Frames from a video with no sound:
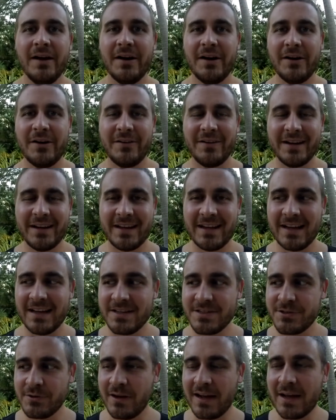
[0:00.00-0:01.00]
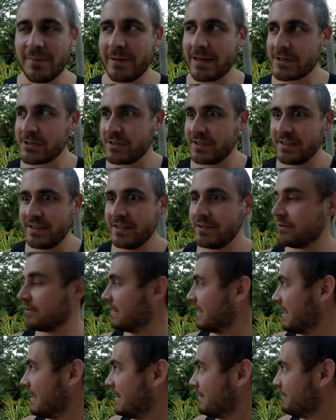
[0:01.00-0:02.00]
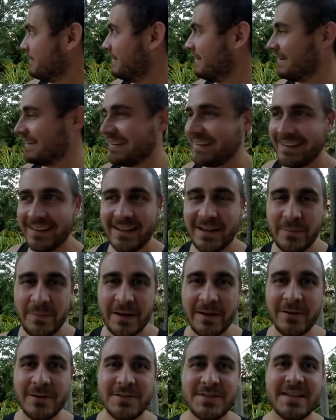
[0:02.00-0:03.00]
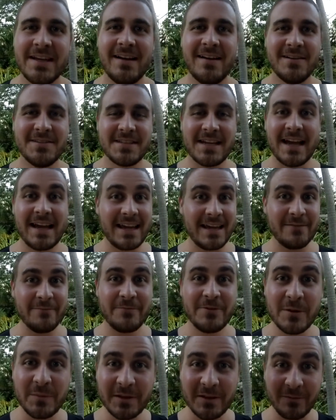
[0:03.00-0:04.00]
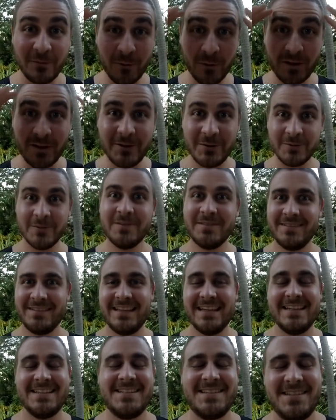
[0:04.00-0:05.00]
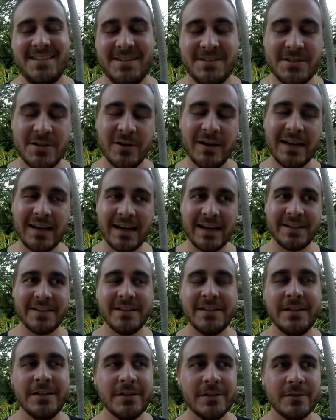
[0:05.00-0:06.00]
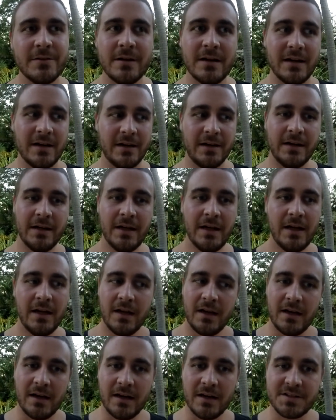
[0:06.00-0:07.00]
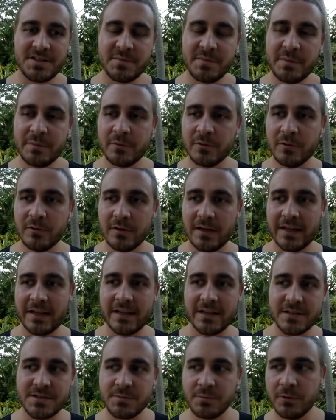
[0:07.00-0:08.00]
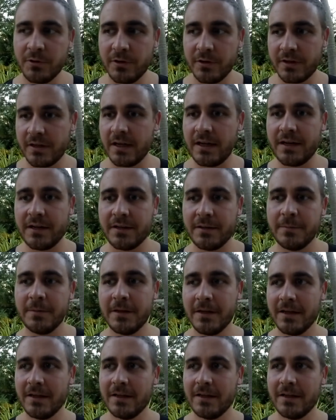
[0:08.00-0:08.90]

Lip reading: All right, guys, so I'm actually here at my parents' house. I am filming for you. Yes, so I did hear some people, I guess, were kind of